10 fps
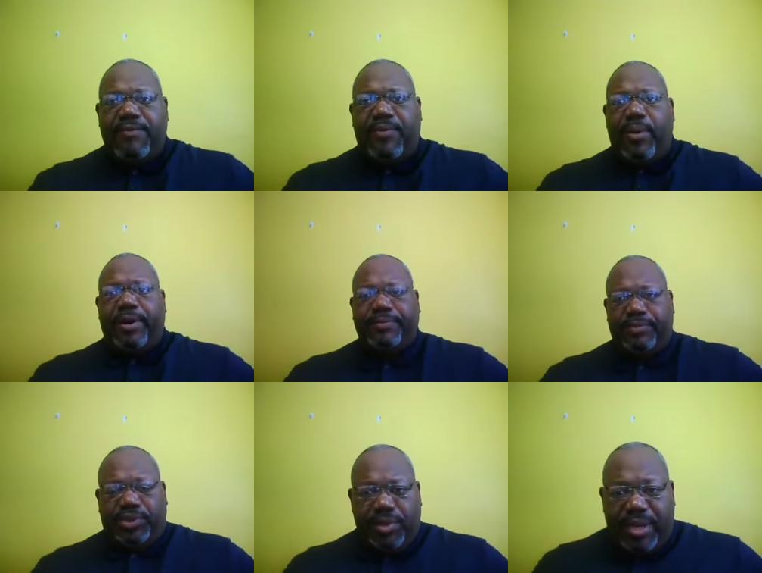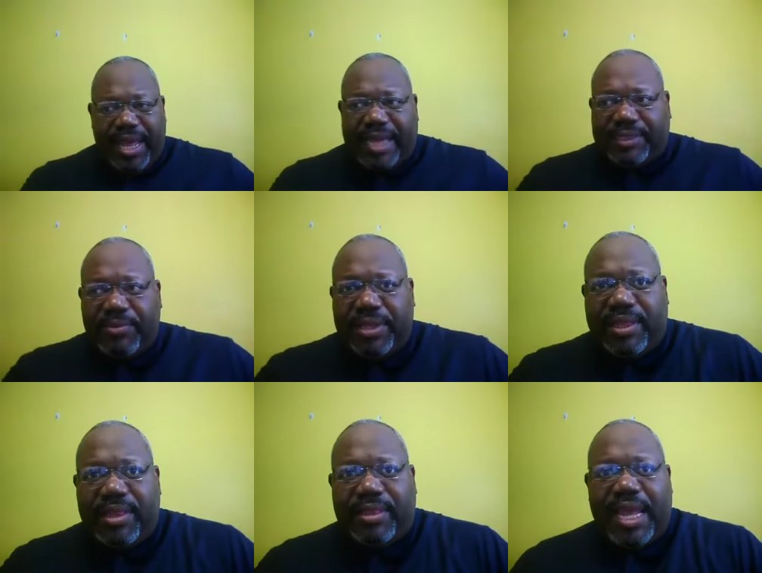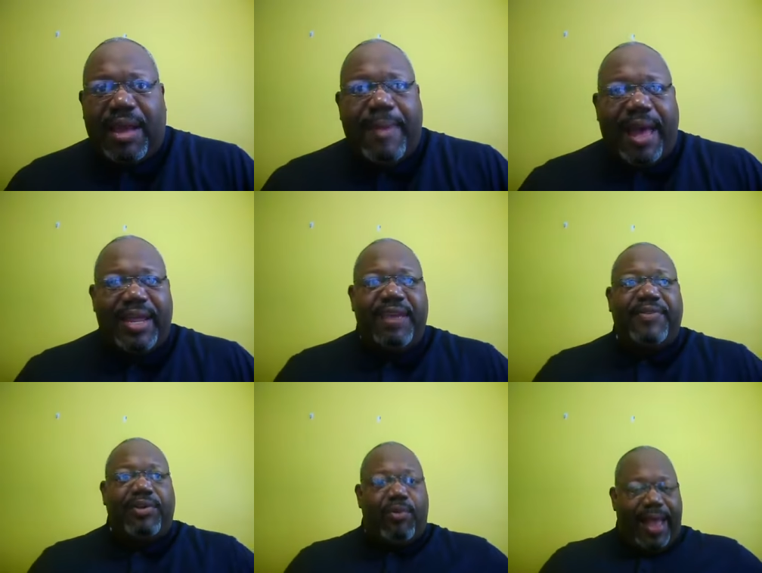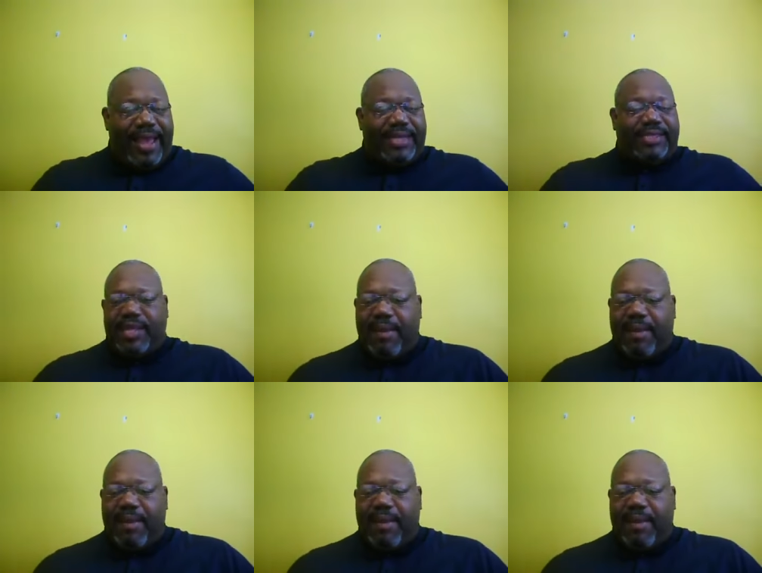For truly, as we think about even Christ,